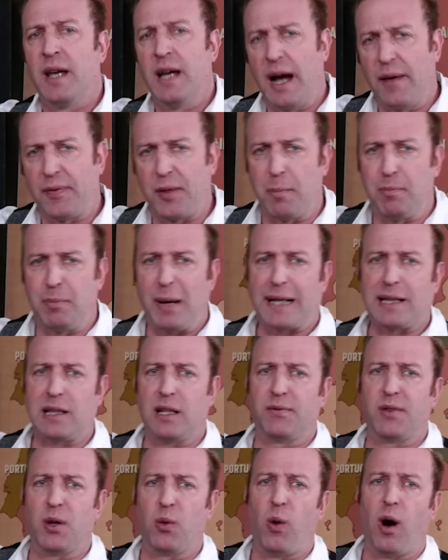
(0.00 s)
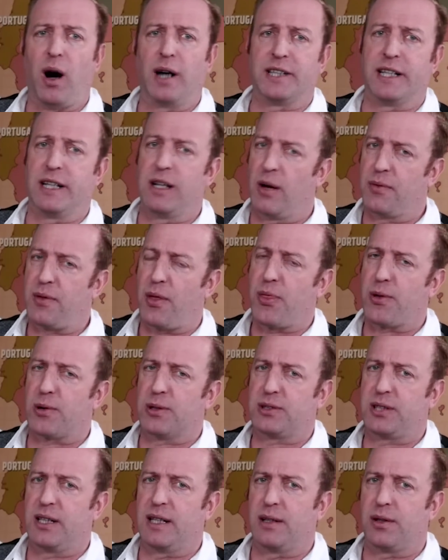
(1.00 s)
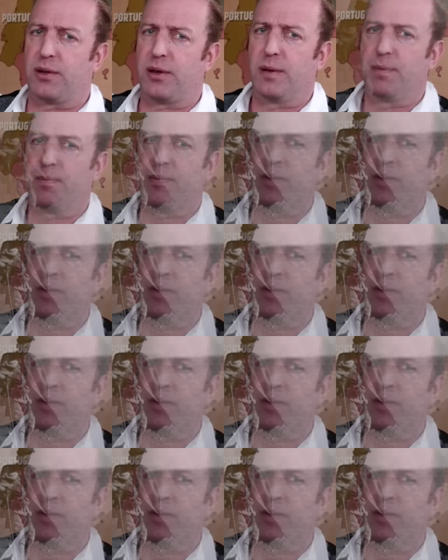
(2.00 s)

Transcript: at the Battle of the Wadi on the 13th.